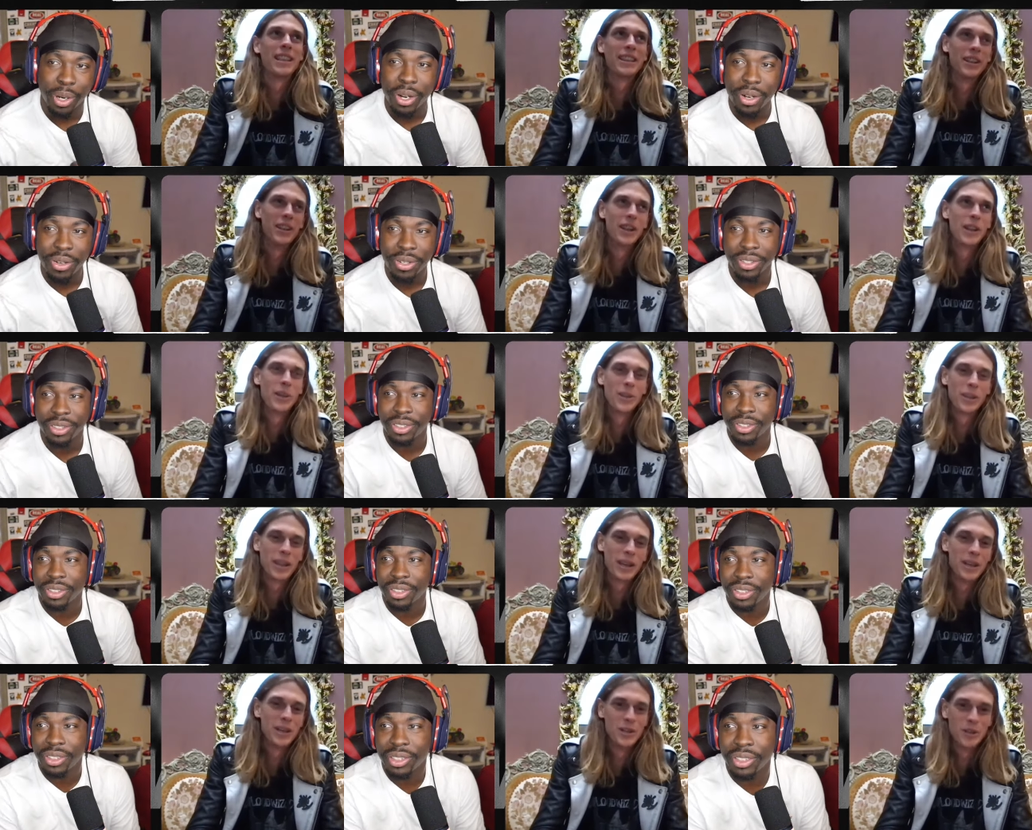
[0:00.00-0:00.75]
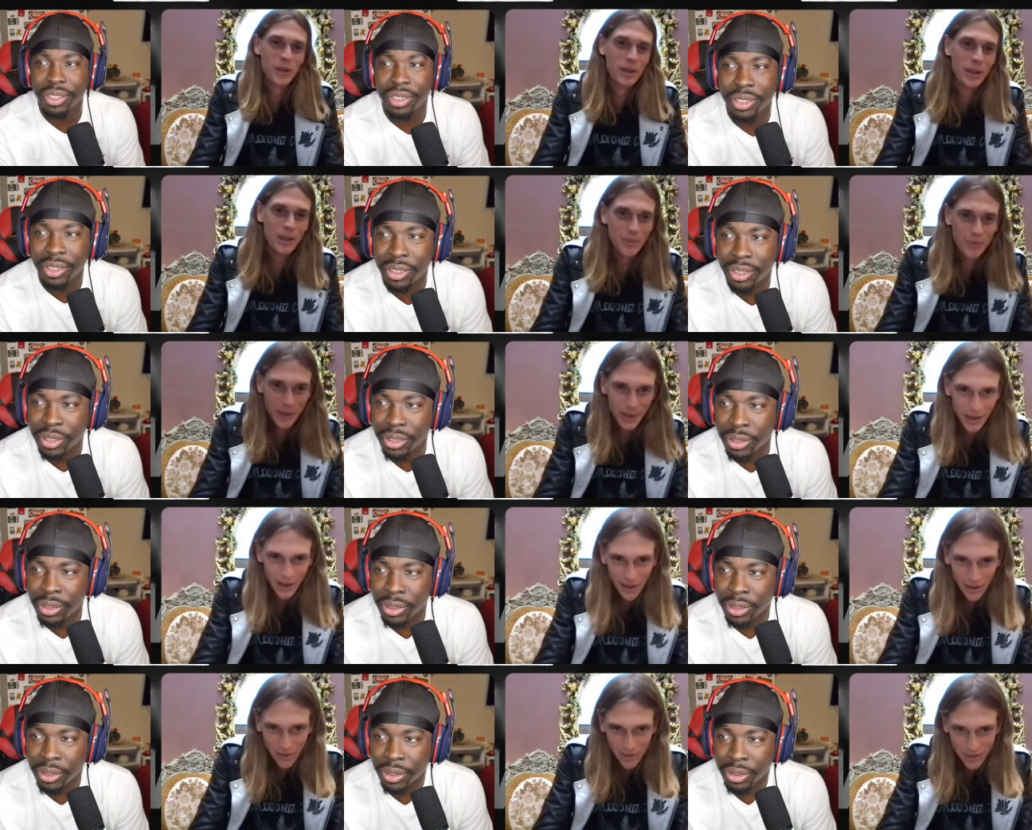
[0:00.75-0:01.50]
Speaker 1: It's like a little kid dream,
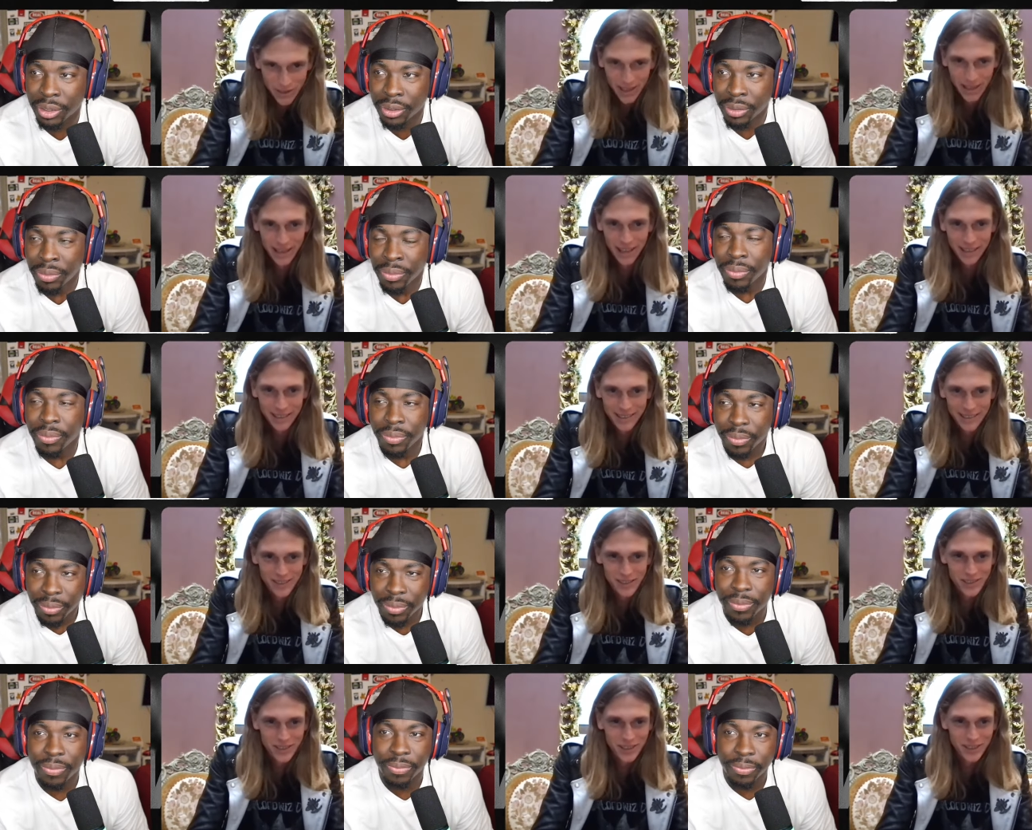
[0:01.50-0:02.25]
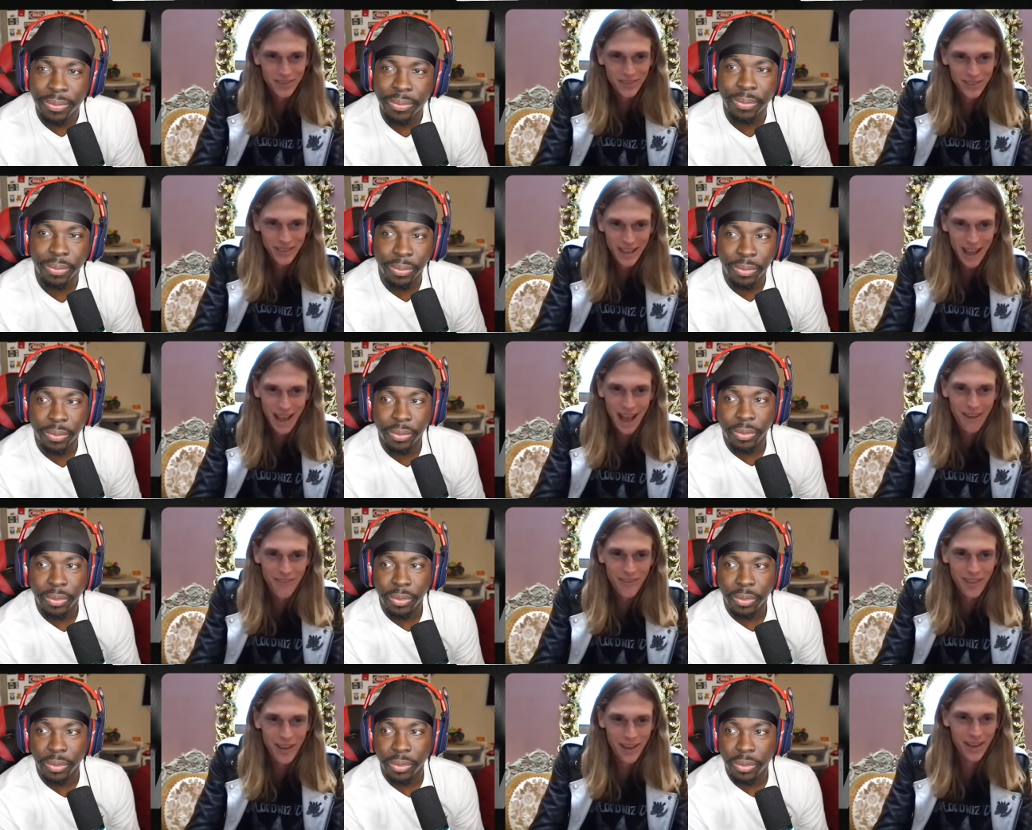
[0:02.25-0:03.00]
you know? It's like just to
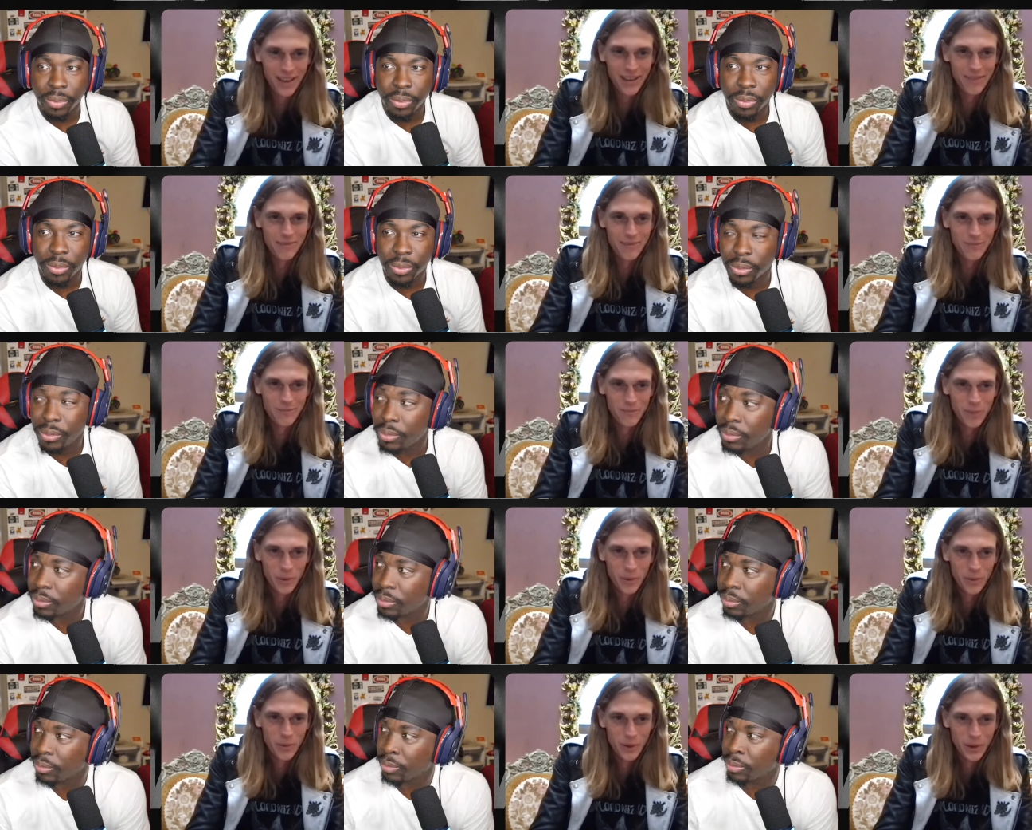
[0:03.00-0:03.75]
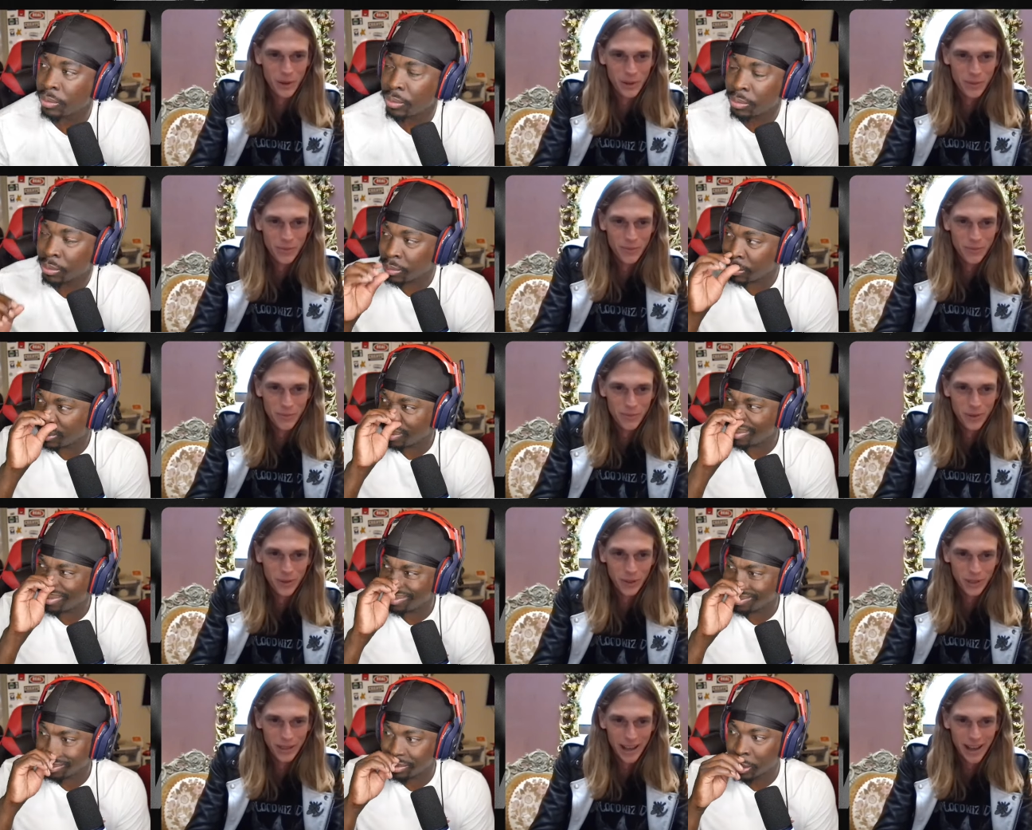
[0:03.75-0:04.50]
have that, you're
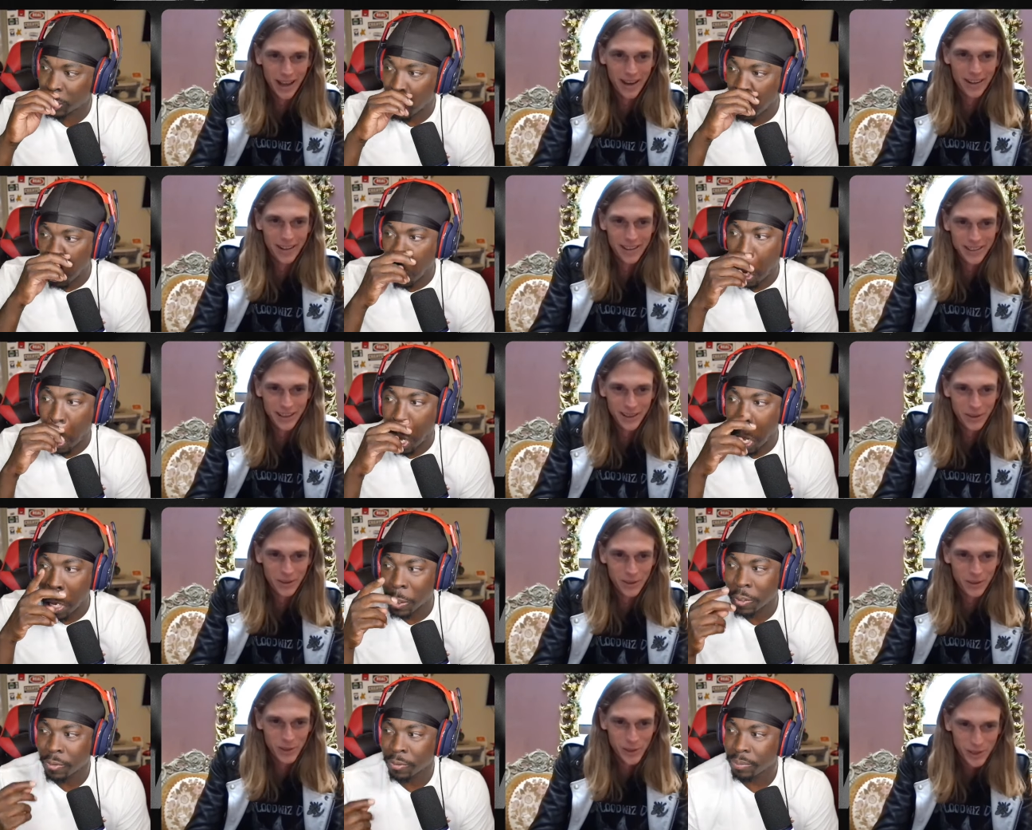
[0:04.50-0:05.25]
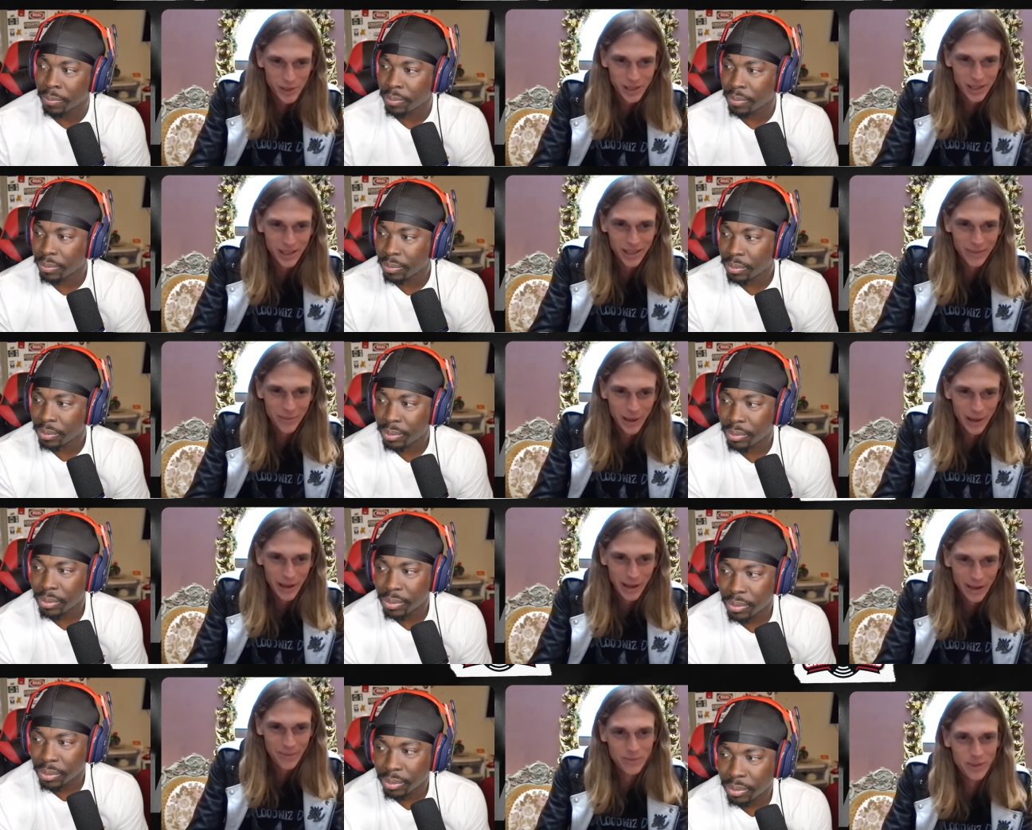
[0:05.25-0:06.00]
looked down, it's like, holy shit, my